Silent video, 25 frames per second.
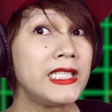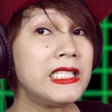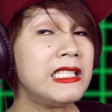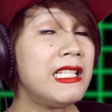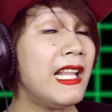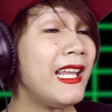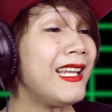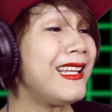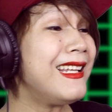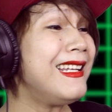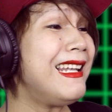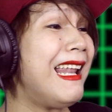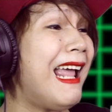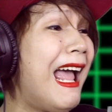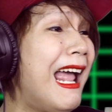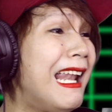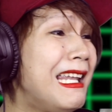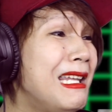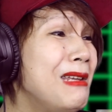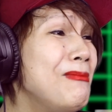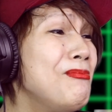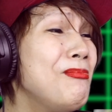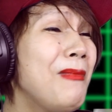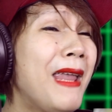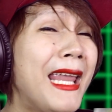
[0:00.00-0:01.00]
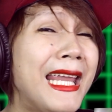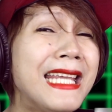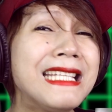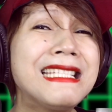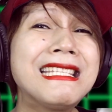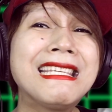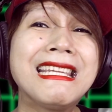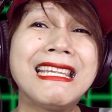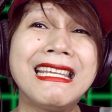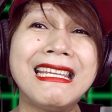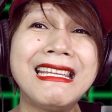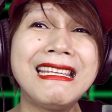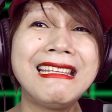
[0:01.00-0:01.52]
like an
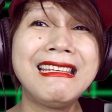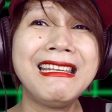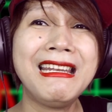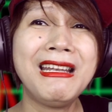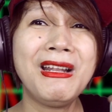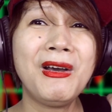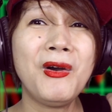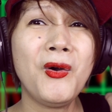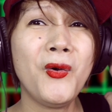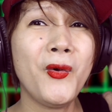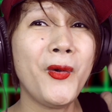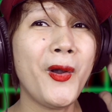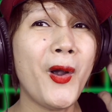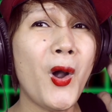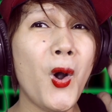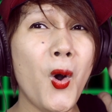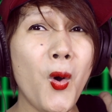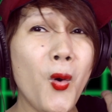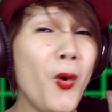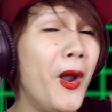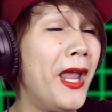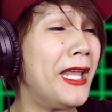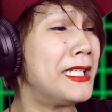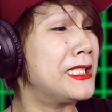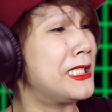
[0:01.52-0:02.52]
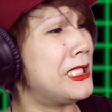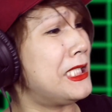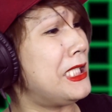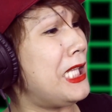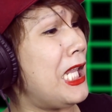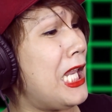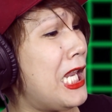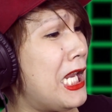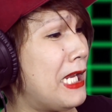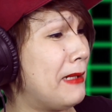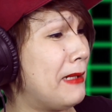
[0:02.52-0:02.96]
animated, you know, OST.